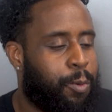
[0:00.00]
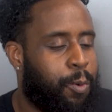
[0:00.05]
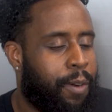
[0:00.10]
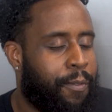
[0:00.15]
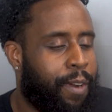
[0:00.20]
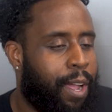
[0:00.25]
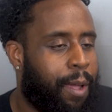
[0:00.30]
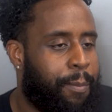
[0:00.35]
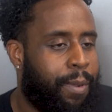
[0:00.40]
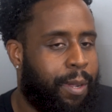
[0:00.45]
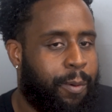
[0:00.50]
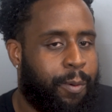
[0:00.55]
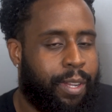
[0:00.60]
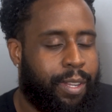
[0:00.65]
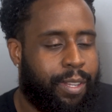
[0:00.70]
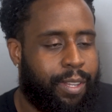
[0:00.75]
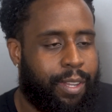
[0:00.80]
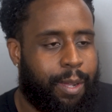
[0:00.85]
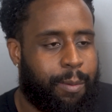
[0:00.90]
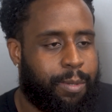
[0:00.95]
whoever I'll be
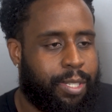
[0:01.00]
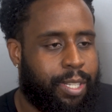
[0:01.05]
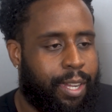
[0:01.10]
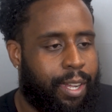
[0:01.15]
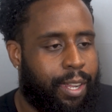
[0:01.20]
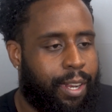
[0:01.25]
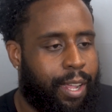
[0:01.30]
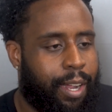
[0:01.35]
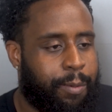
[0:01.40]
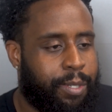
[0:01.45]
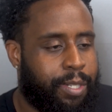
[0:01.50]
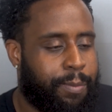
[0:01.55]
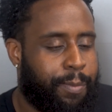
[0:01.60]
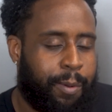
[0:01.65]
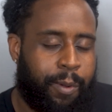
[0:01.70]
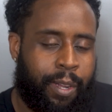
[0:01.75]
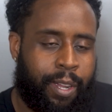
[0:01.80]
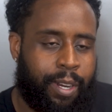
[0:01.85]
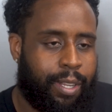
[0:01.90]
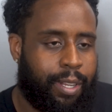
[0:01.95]
with. You know what I'm saying? Like I'm just
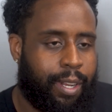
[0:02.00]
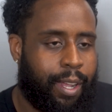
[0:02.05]
be 100.